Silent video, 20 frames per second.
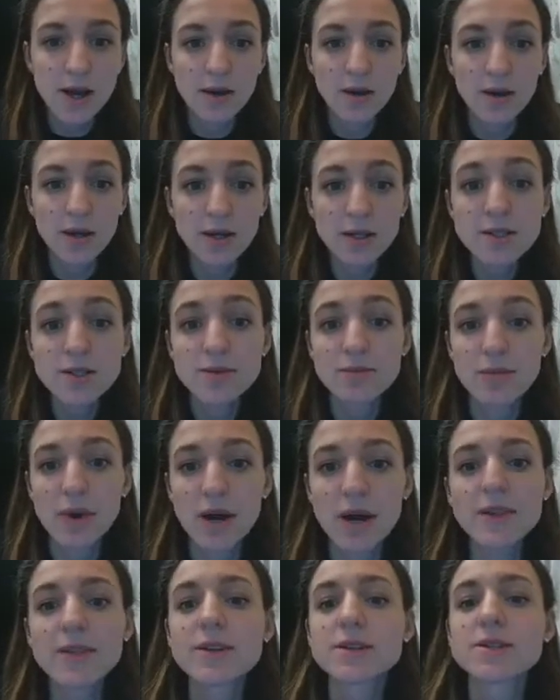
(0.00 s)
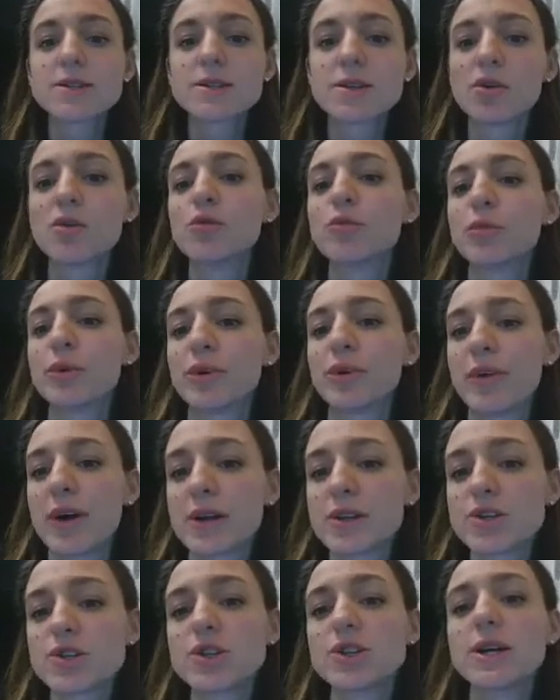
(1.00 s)
and methods of
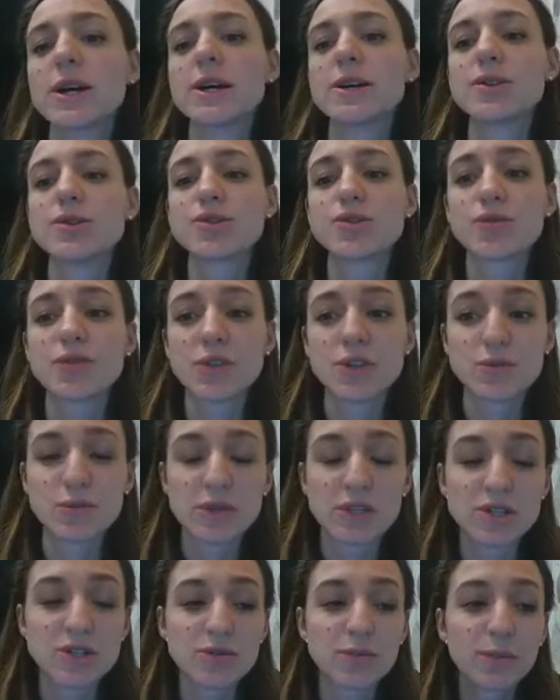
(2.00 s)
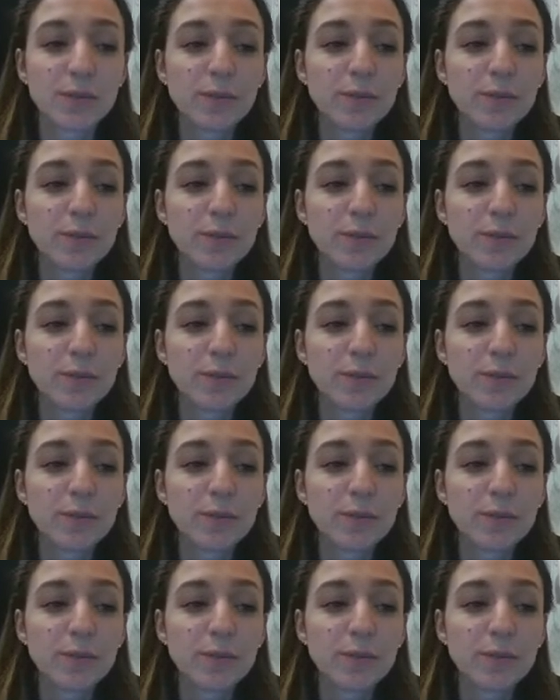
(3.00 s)
prevention and treatment.